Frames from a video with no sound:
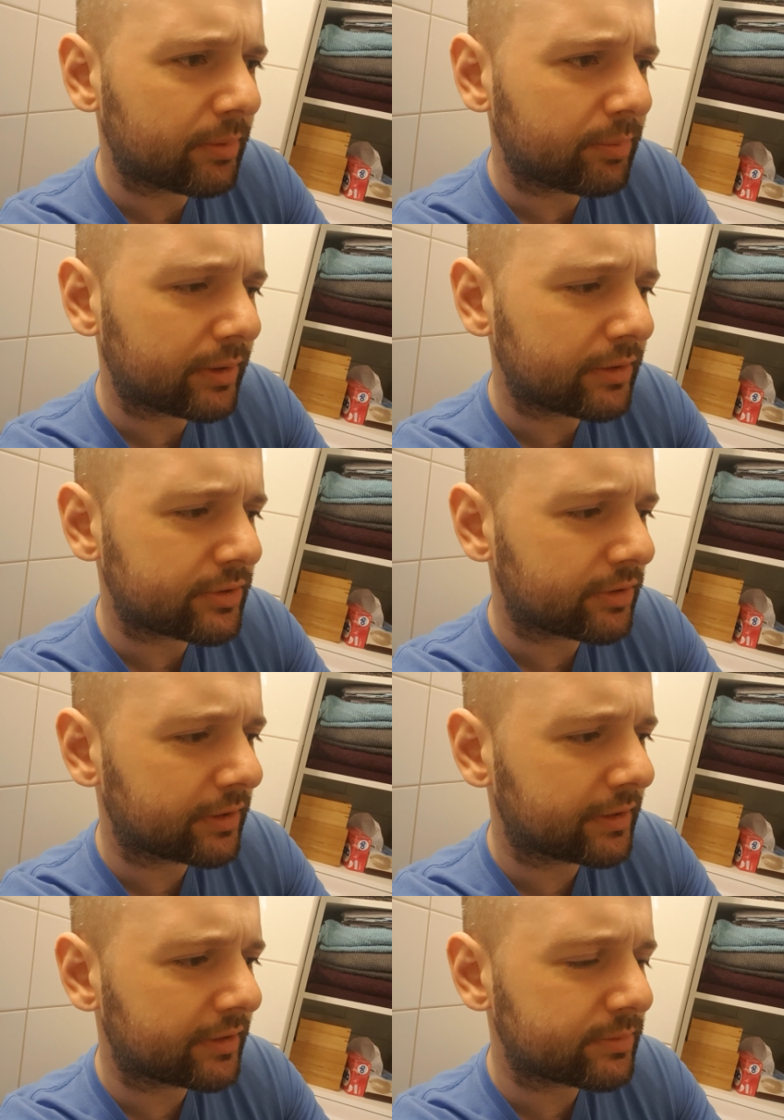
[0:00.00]
pretty sure
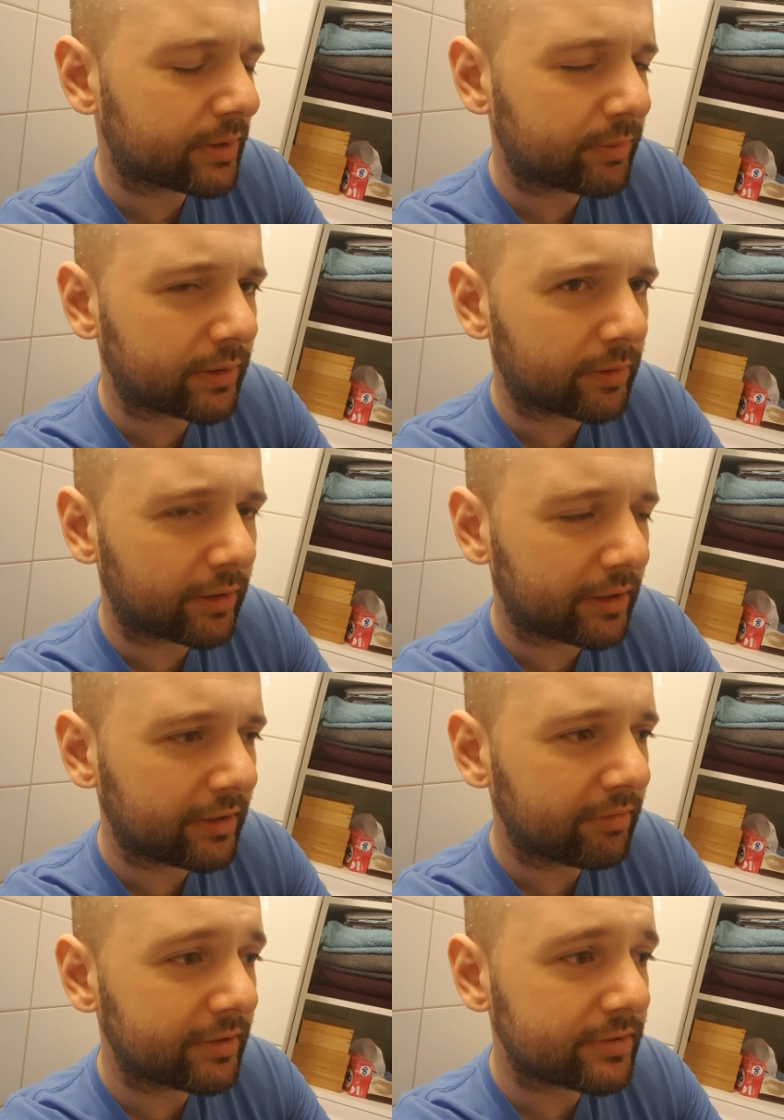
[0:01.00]
that that's where we are going to
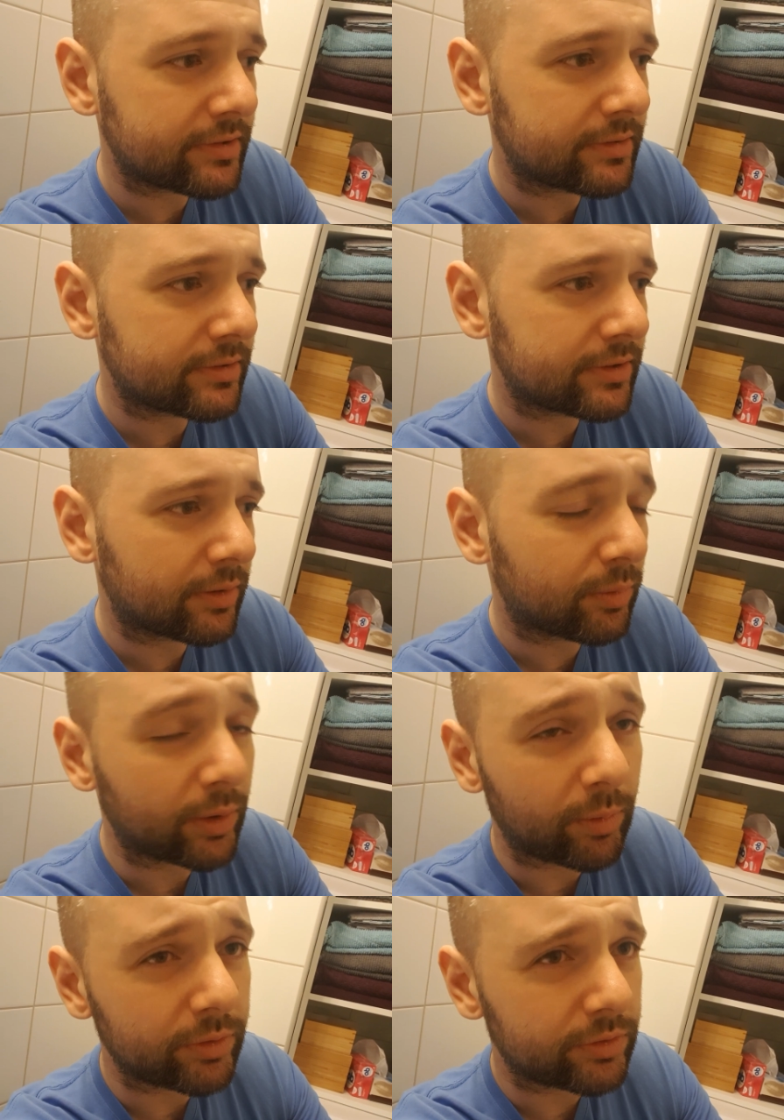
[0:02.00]
leave this. So
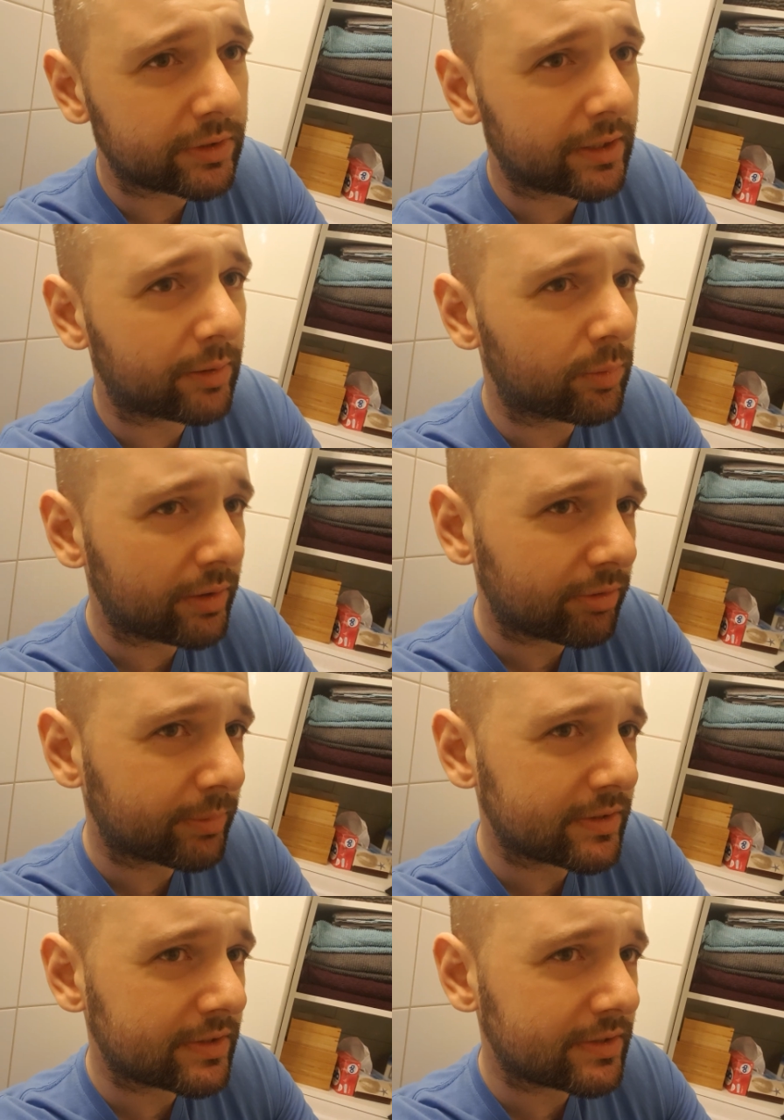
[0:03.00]
what I want you to take away
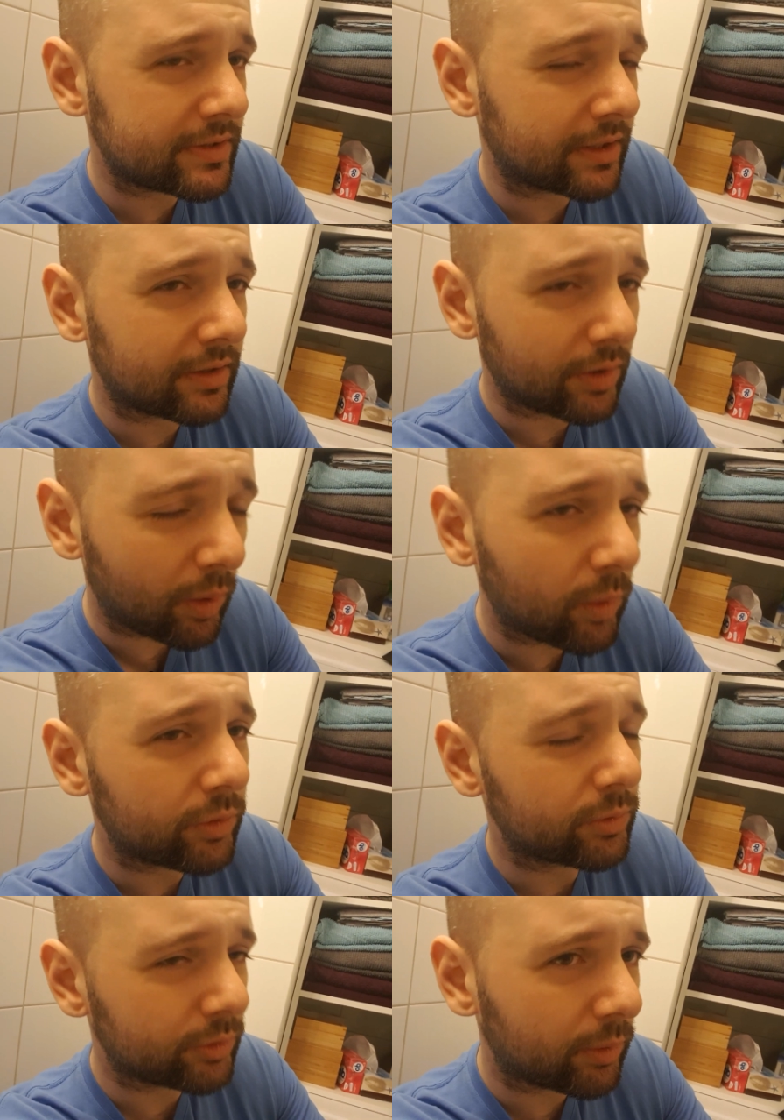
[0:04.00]
from this is that no,
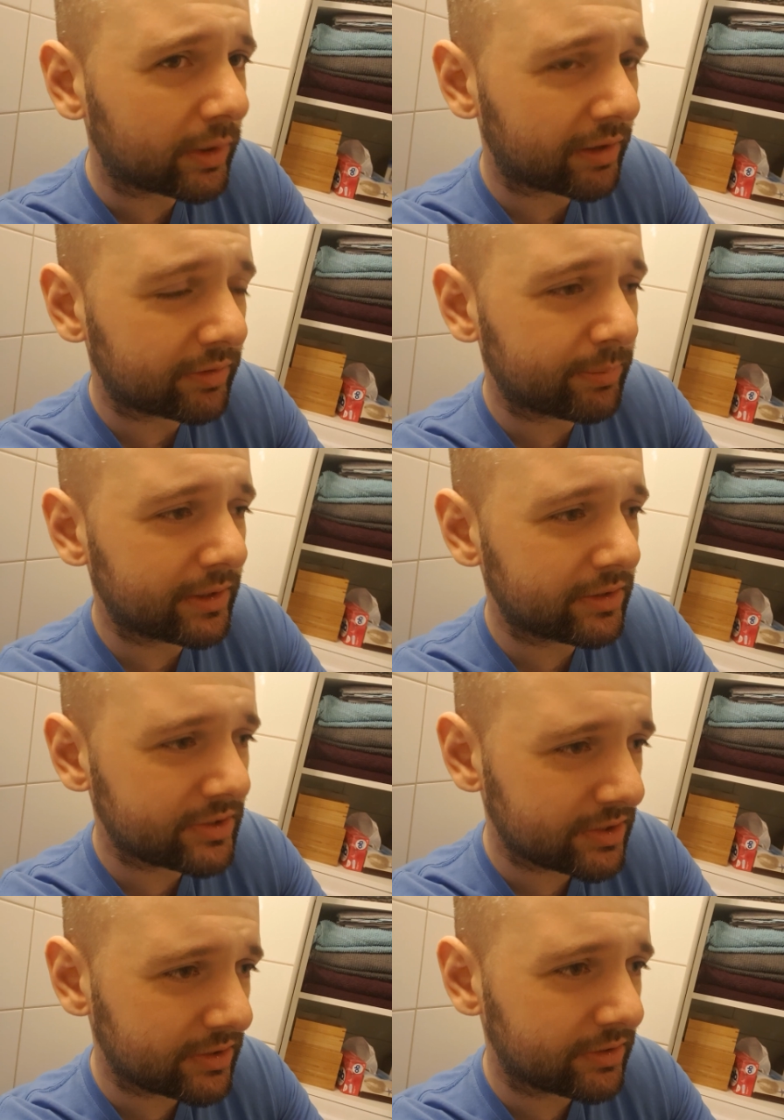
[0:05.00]
you don't have to be a
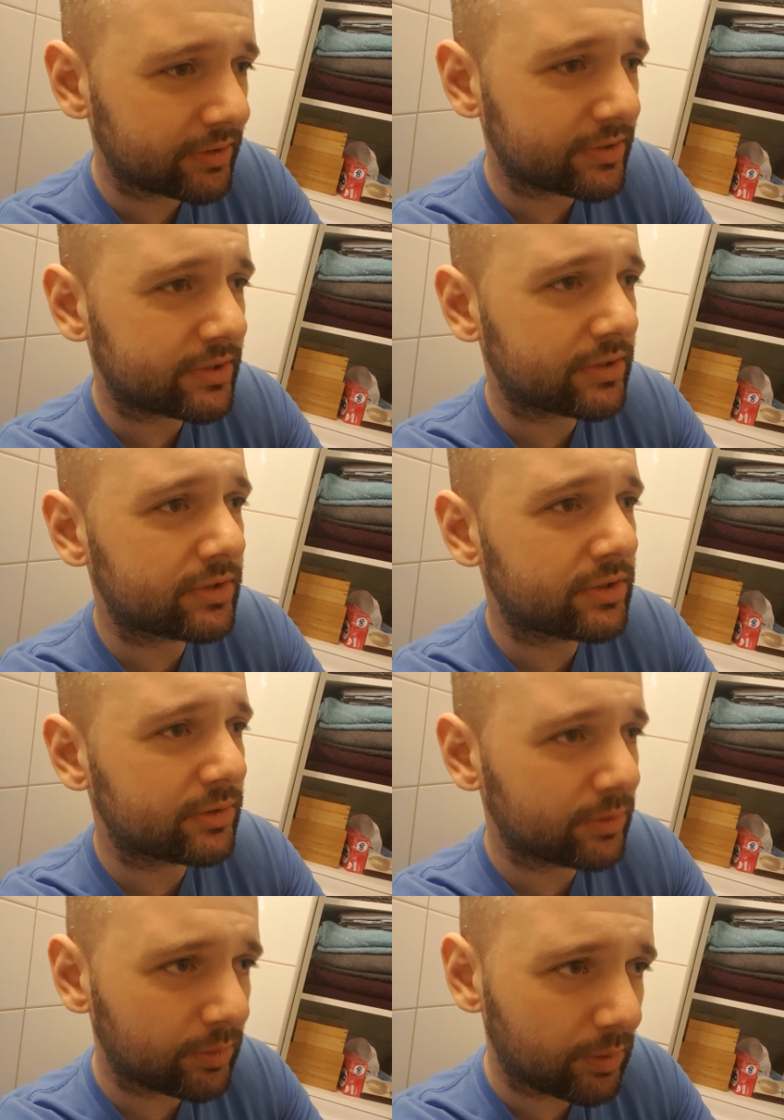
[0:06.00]
genius
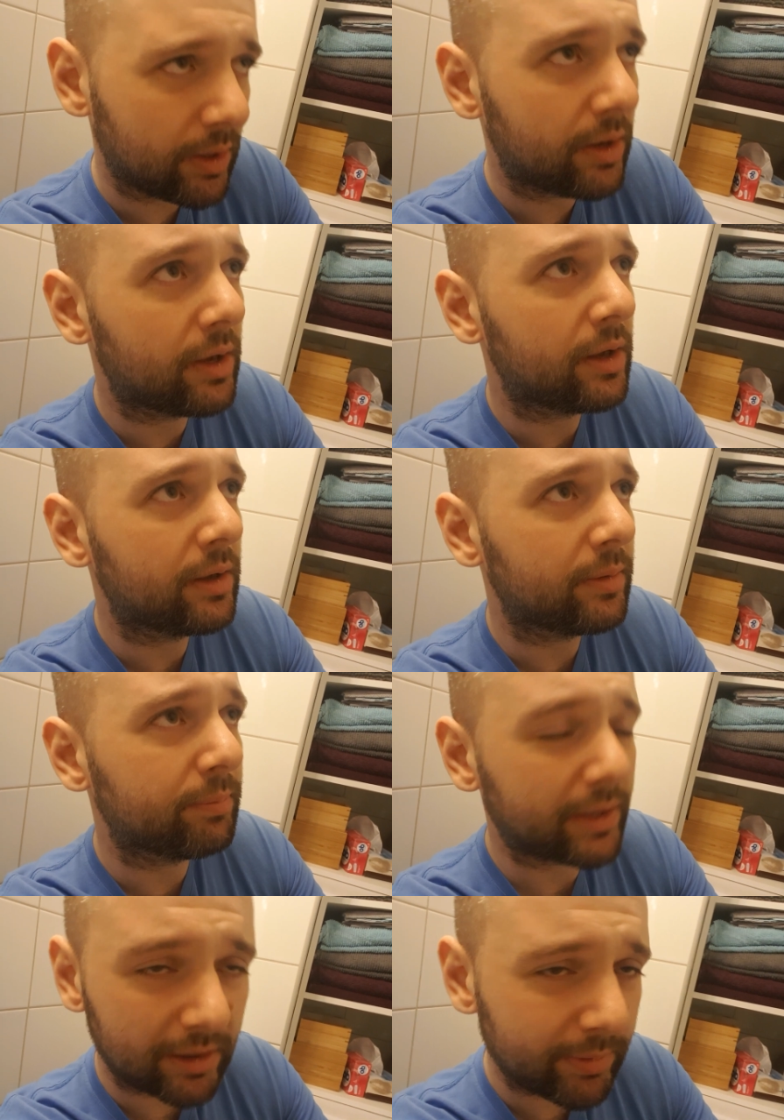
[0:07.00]
to
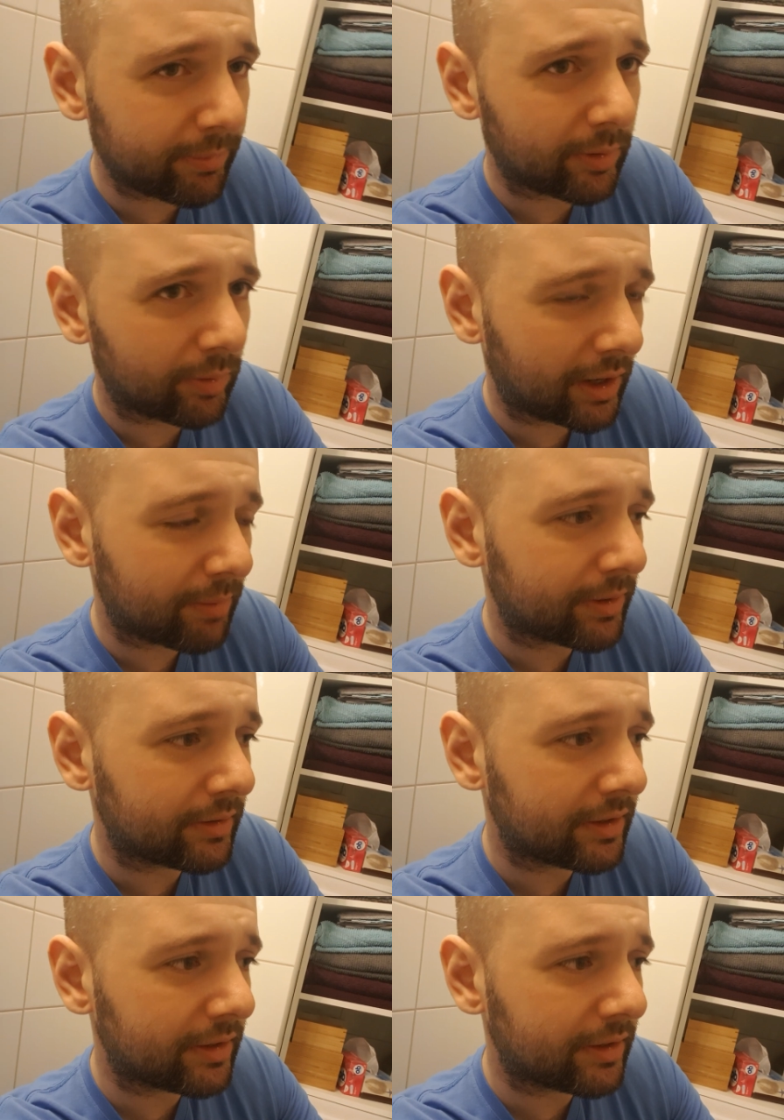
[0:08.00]
become a programmer.